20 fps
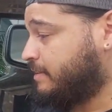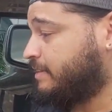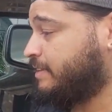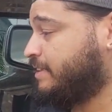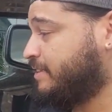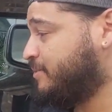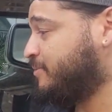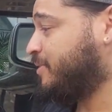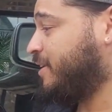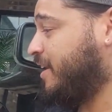
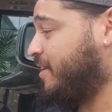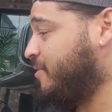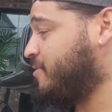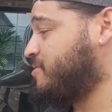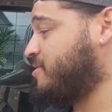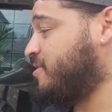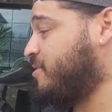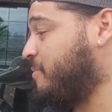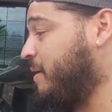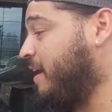he's the one that
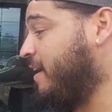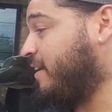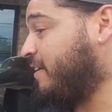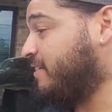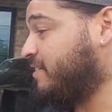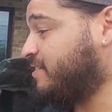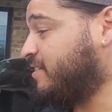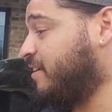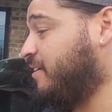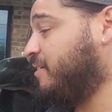knows it about
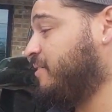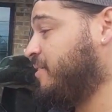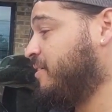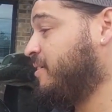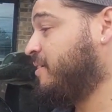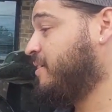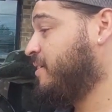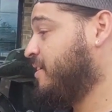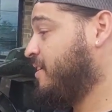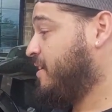it. So
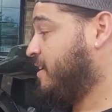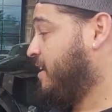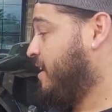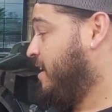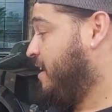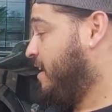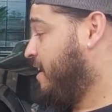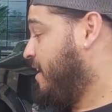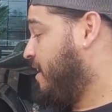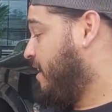
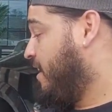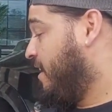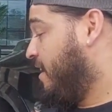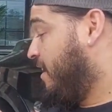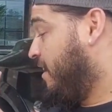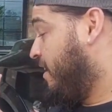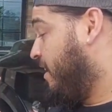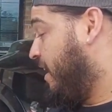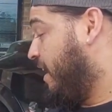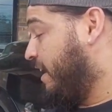
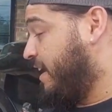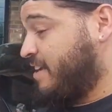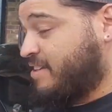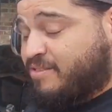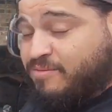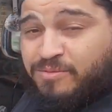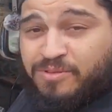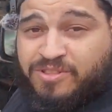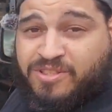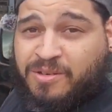I
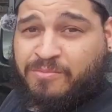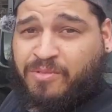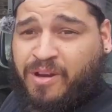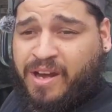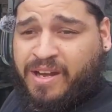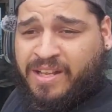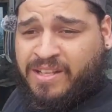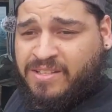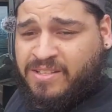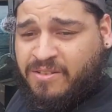guess we'll jump
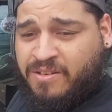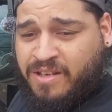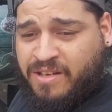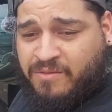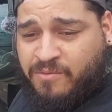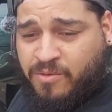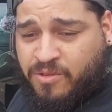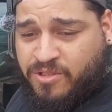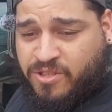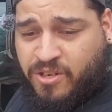right into
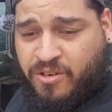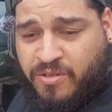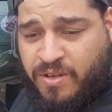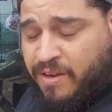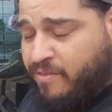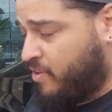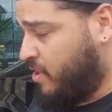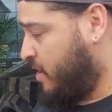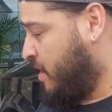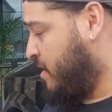it. We'll show
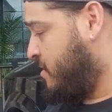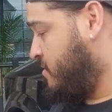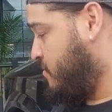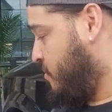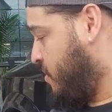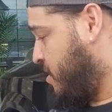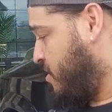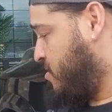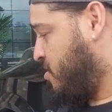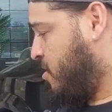you everything that
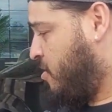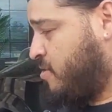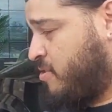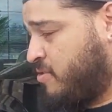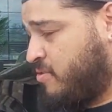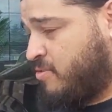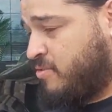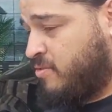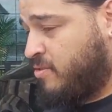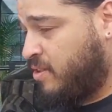we can show
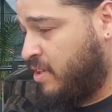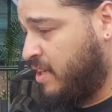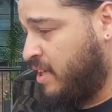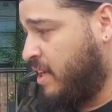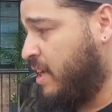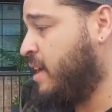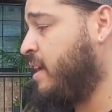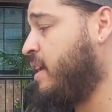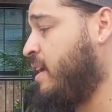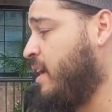you
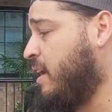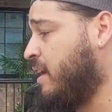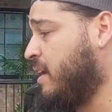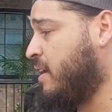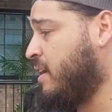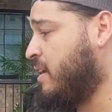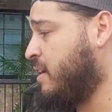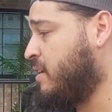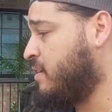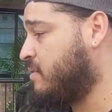
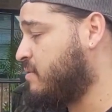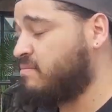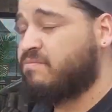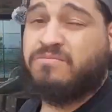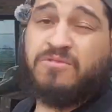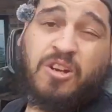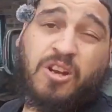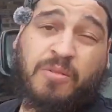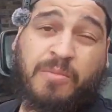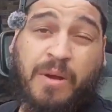and
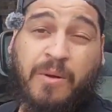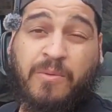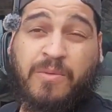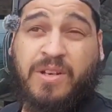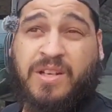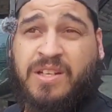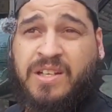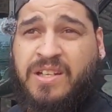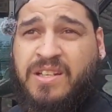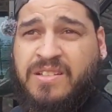talk about
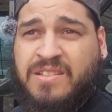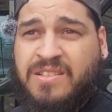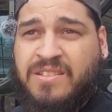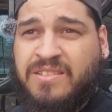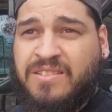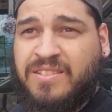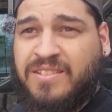what it is.